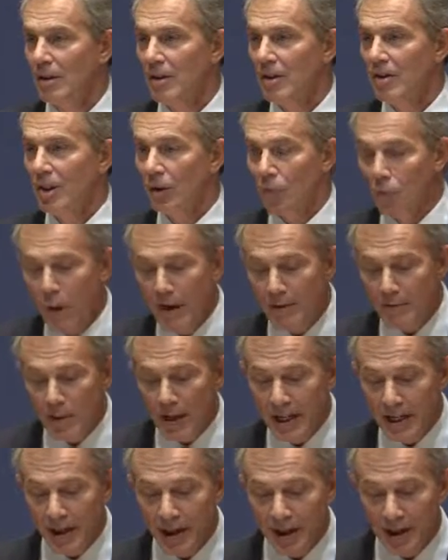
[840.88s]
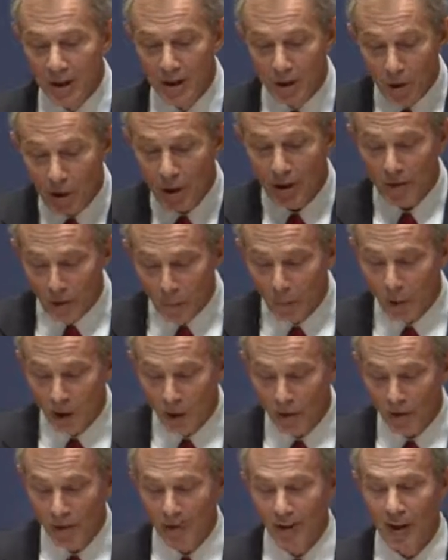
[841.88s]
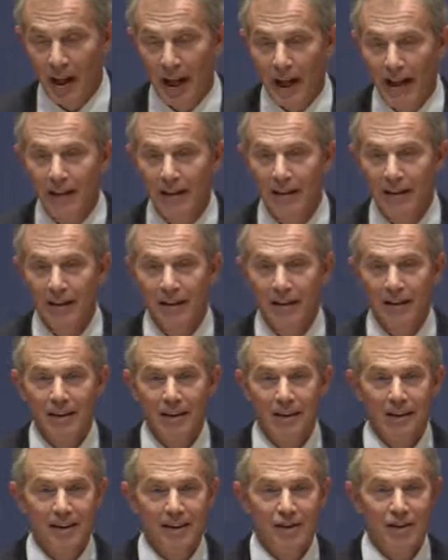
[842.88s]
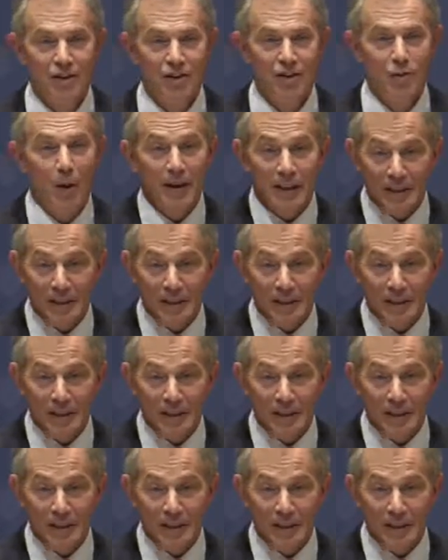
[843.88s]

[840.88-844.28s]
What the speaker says: So when we look at the world today, to